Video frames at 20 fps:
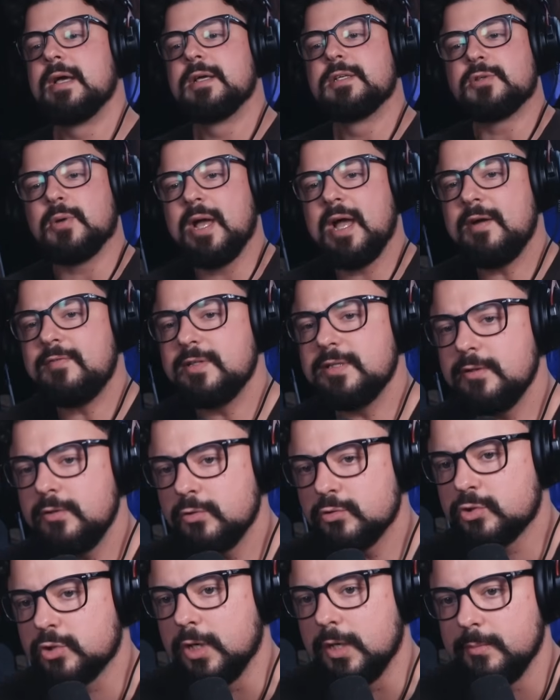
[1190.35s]
So I have a
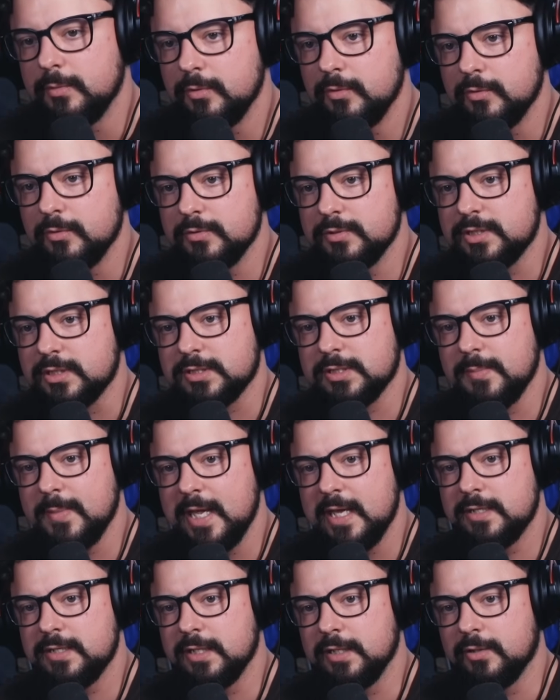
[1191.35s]
little trouble just
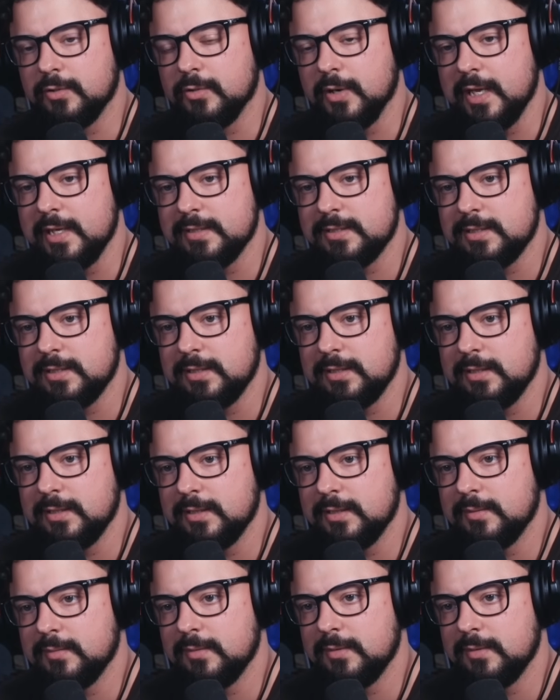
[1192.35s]
imagining Cranston